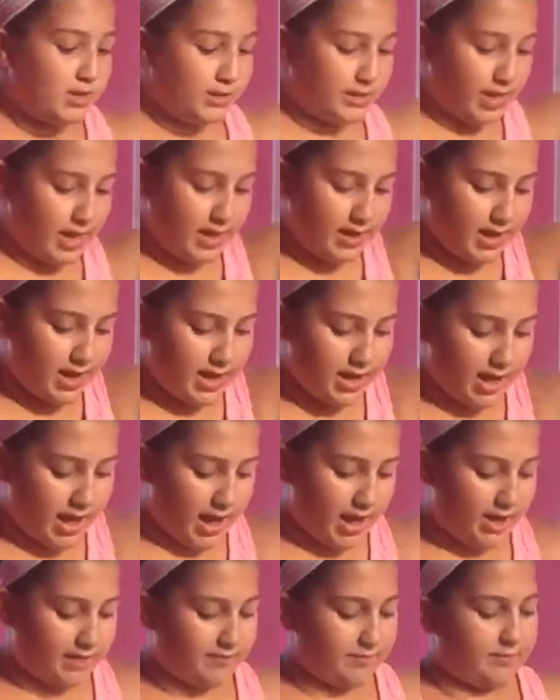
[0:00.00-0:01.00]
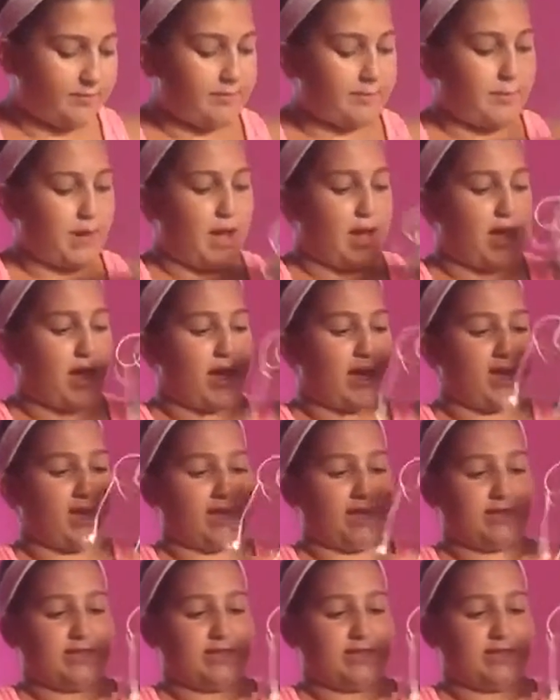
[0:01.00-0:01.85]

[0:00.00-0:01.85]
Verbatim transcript: Then I have my